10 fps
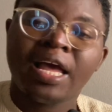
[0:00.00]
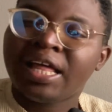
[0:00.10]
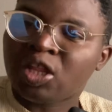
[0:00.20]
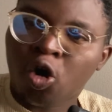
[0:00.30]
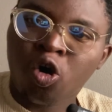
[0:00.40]

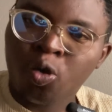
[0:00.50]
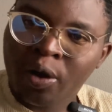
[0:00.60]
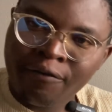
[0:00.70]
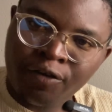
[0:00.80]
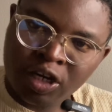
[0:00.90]
The only way
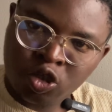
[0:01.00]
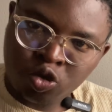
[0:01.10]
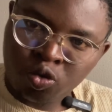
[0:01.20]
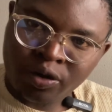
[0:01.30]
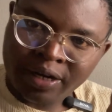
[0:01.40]
for it to
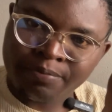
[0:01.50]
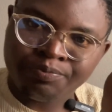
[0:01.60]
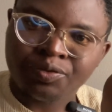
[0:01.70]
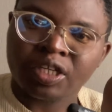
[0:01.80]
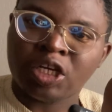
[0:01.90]
do that
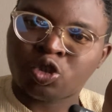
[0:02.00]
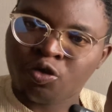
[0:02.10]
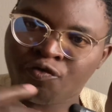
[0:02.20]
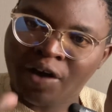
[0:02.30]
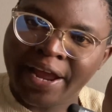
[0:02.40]
is to
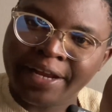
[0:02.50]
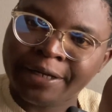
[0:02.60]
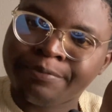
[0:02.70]
find